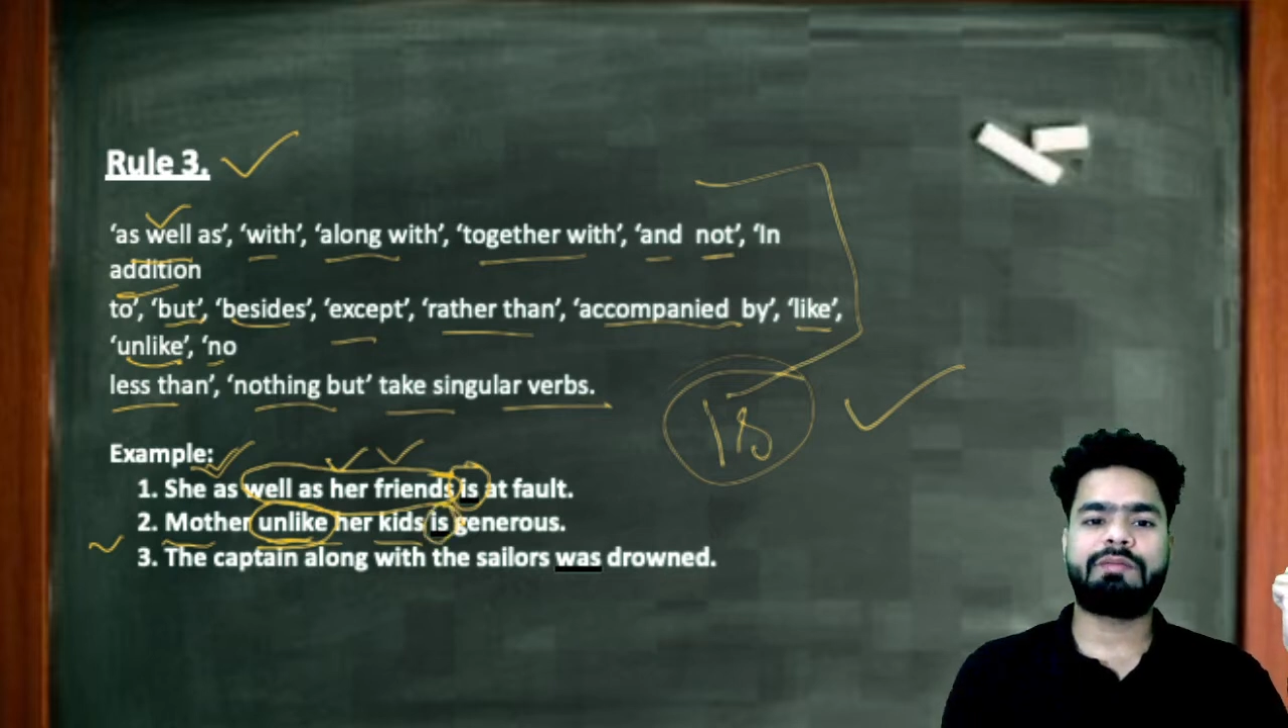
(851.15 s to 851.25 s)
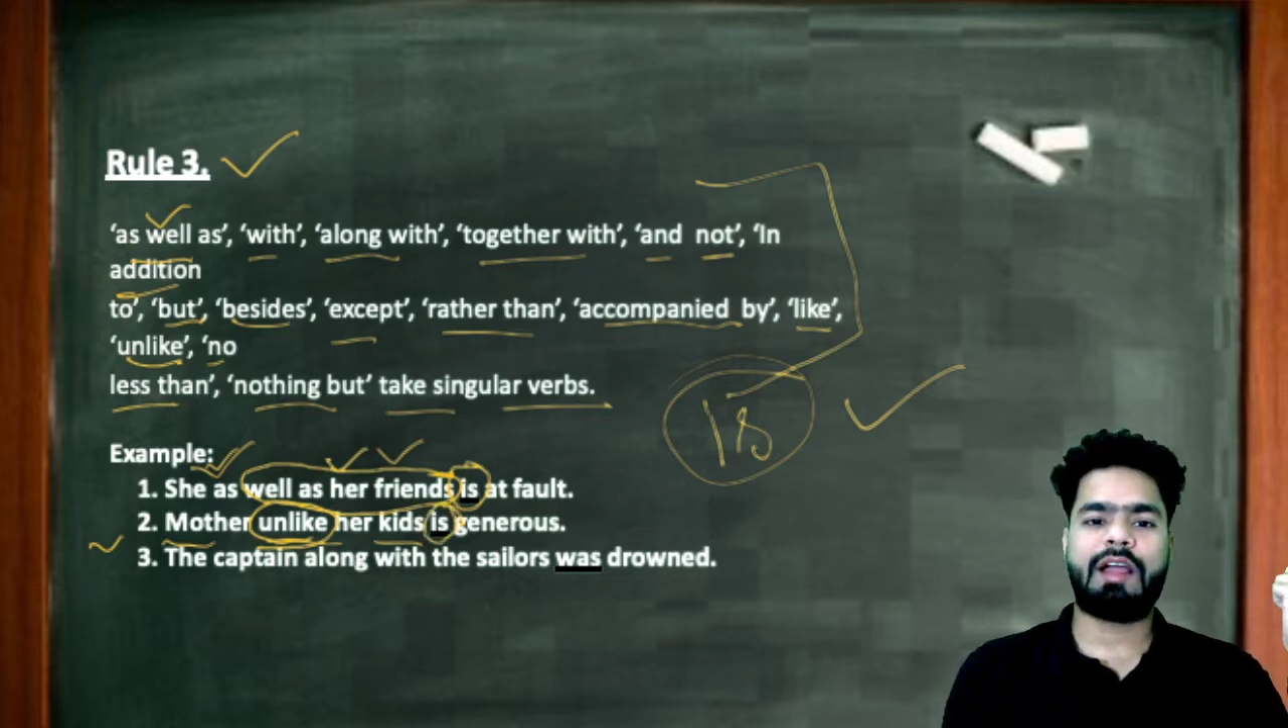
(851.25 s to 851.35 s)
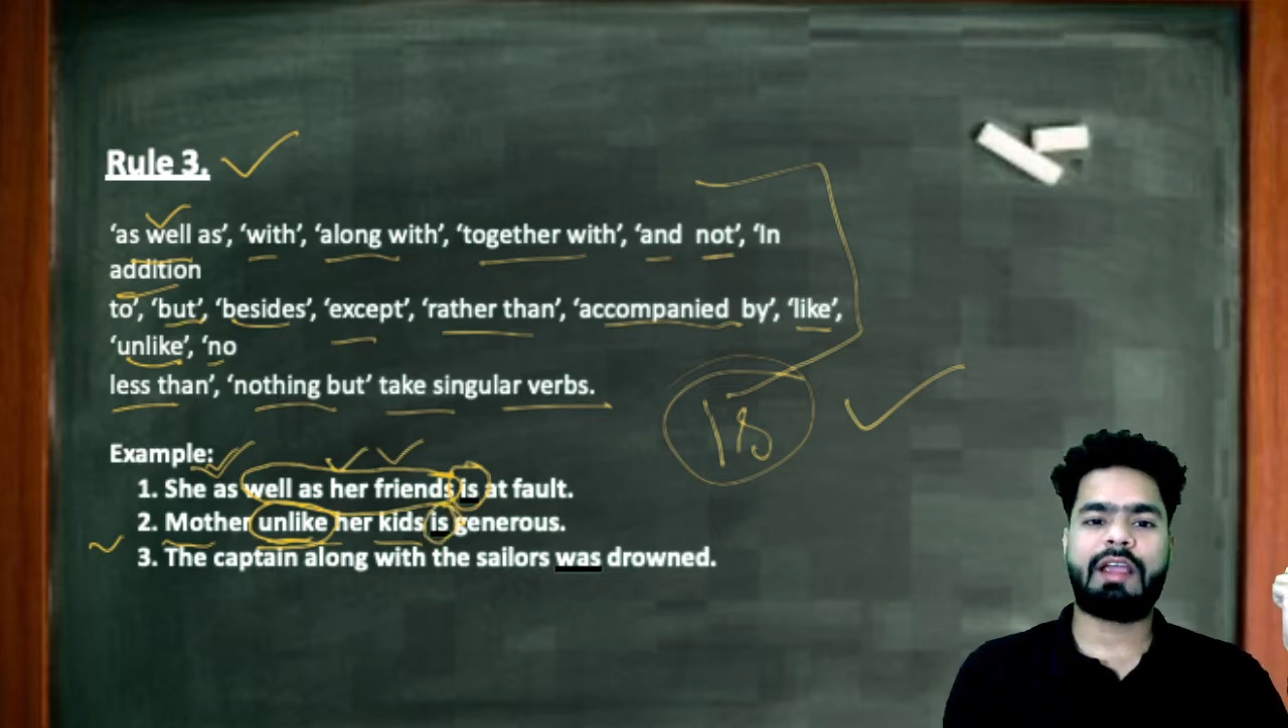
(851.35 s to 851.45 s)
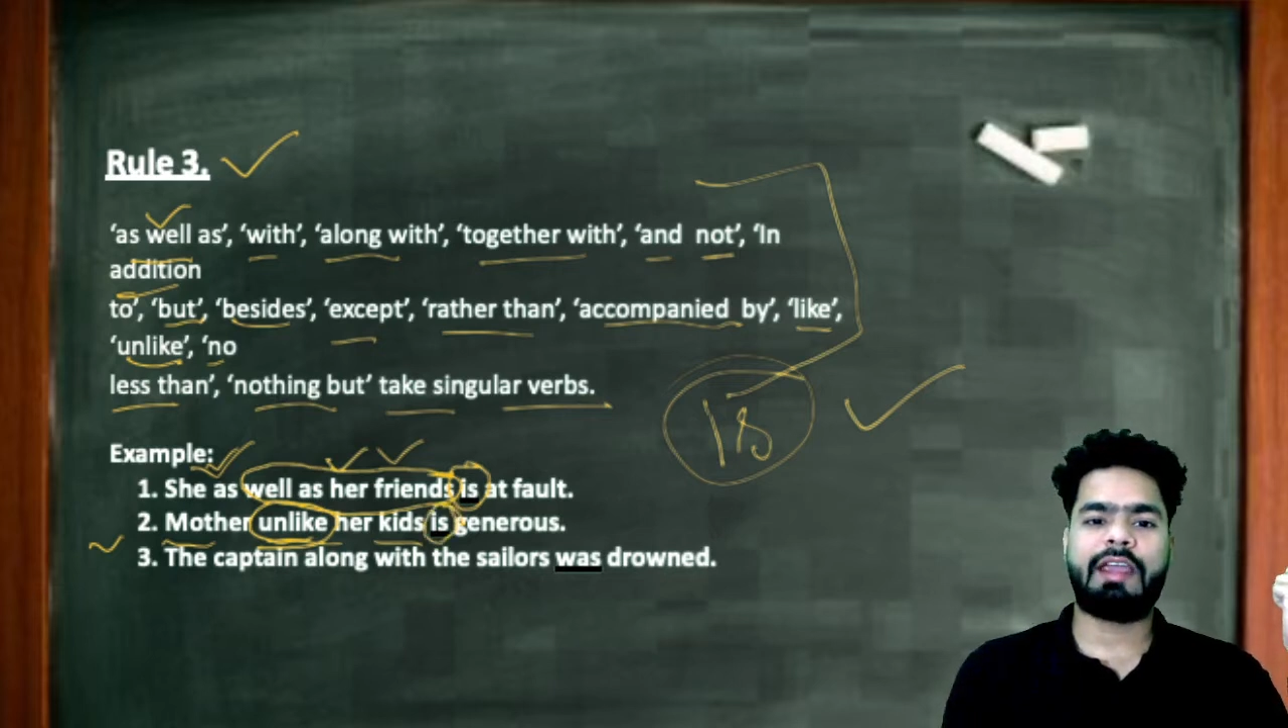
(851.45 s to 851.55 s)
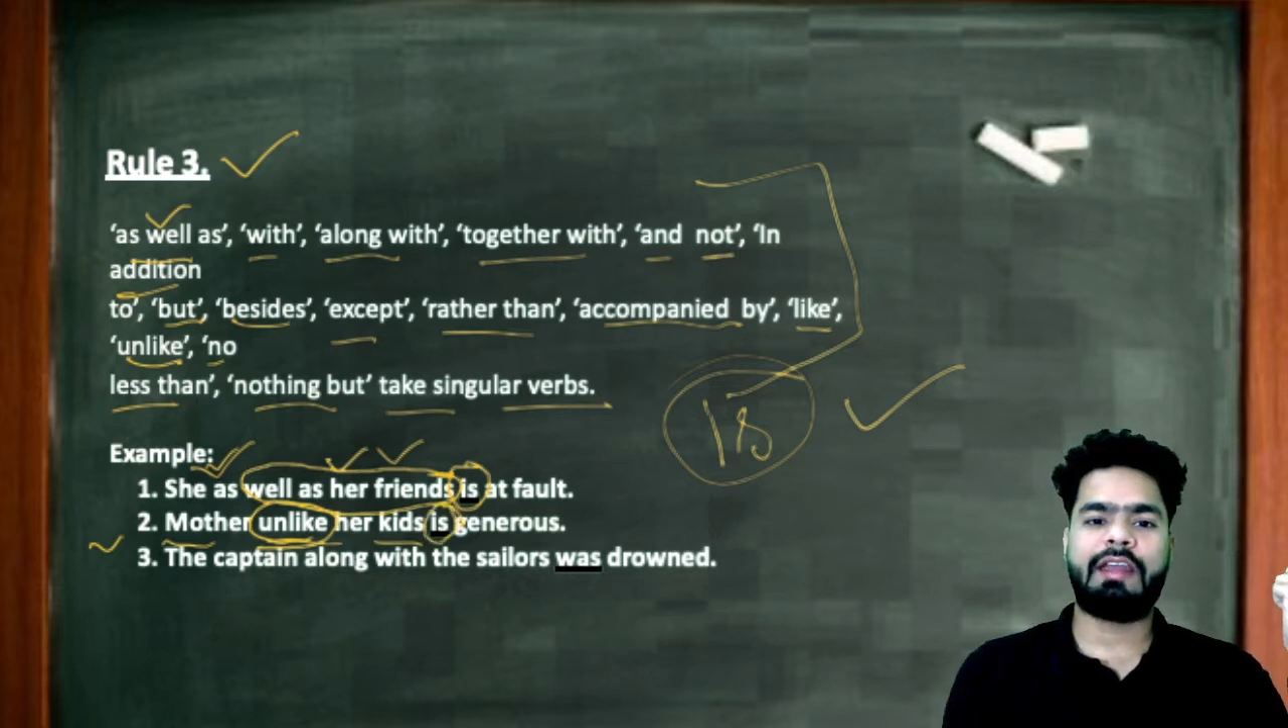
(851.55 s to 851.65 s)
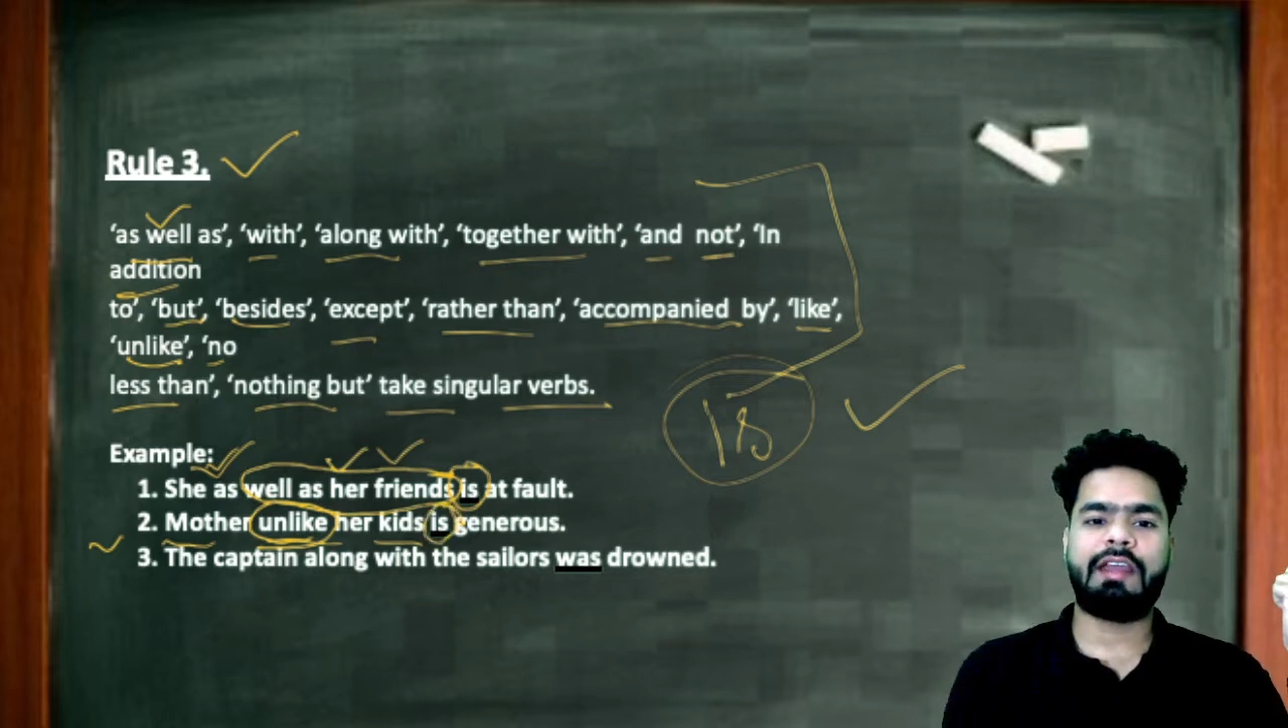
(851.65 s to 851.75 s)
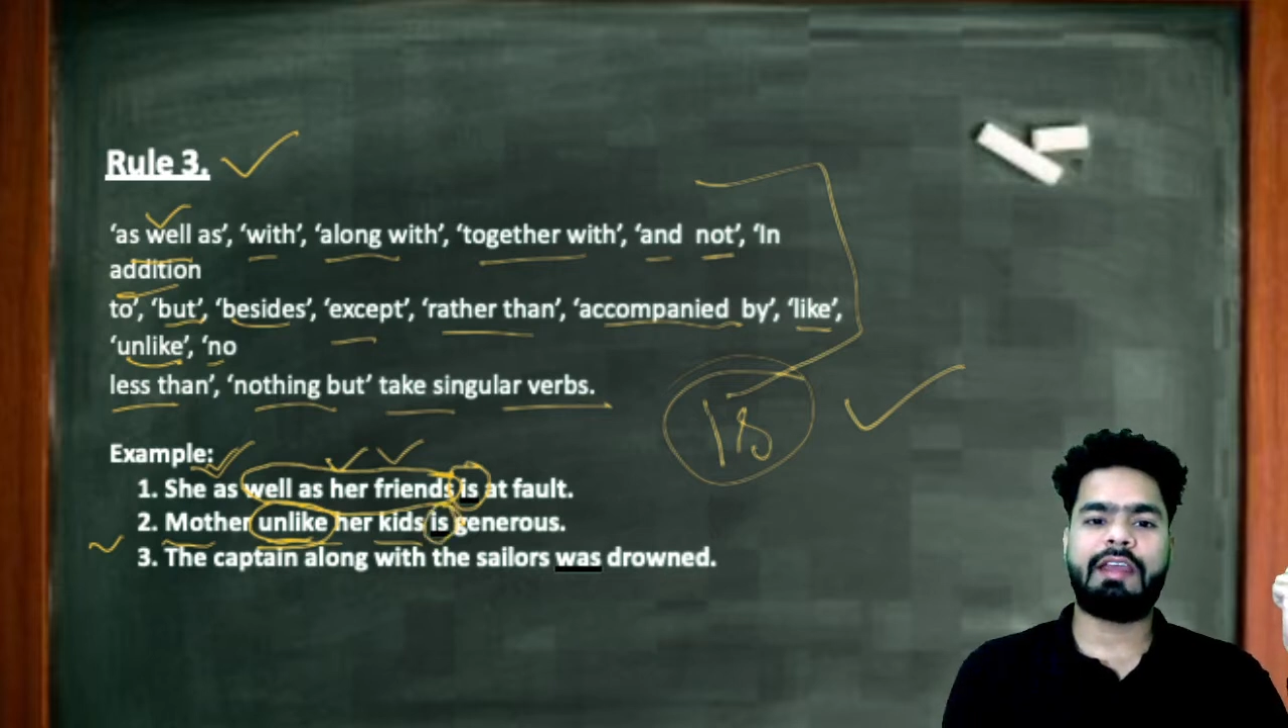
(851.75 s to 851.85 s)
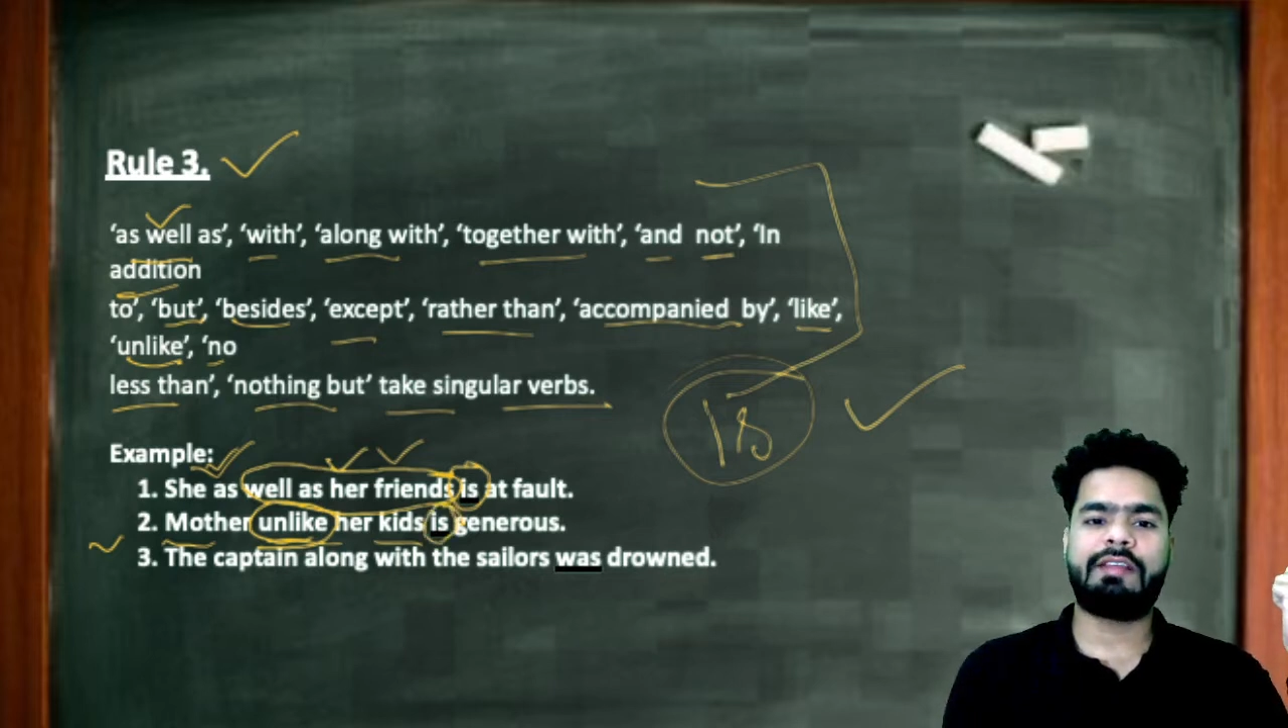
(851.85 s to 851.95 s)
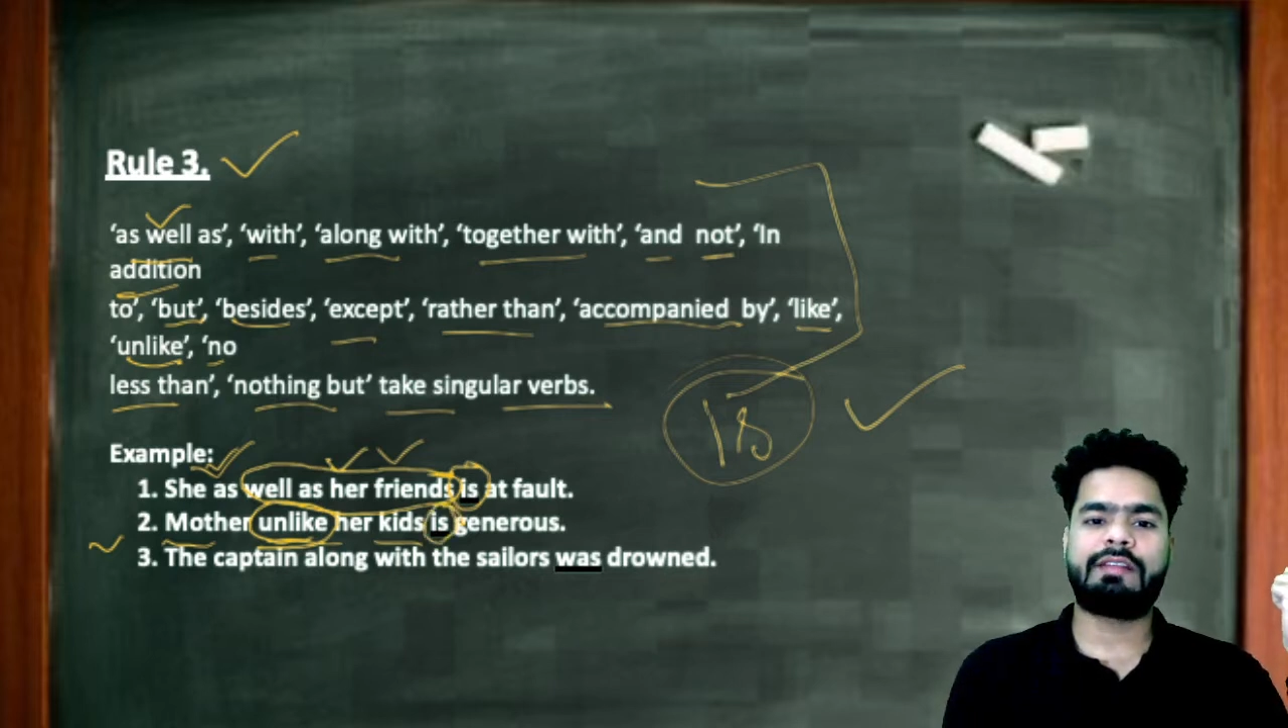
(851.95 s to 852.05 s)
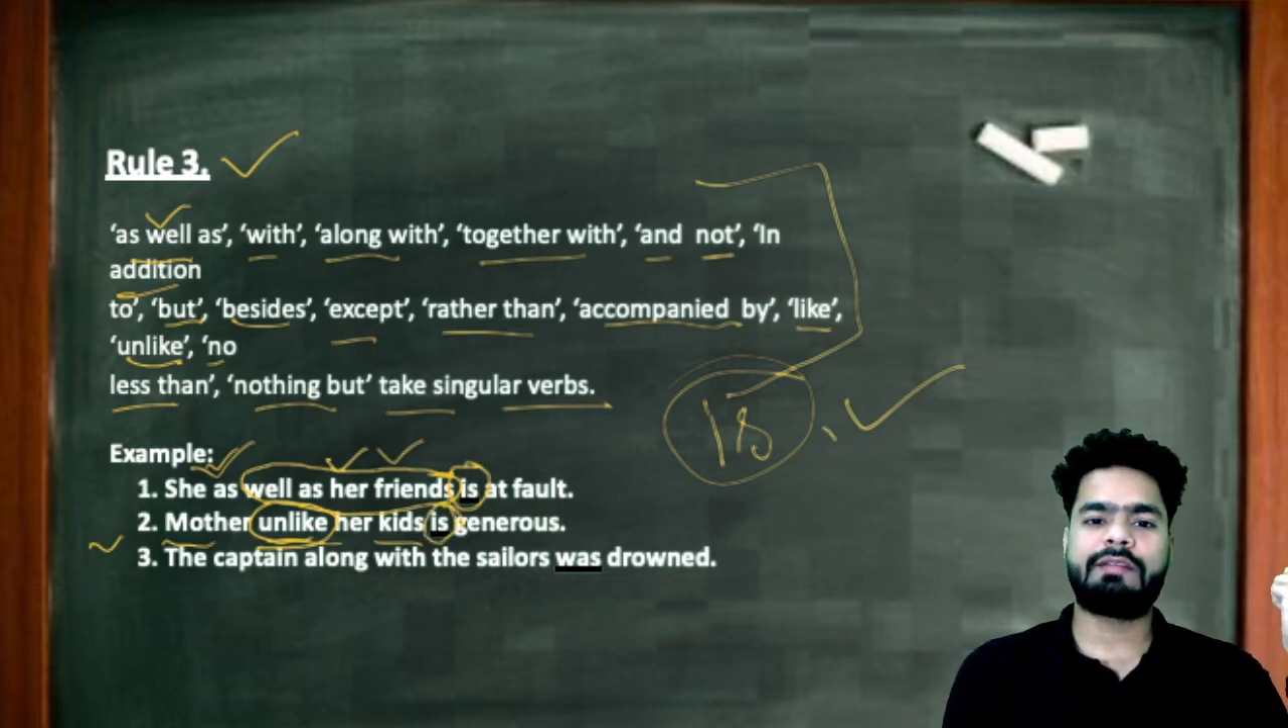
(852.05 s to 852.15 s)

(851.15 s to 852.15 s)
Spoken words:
Again is.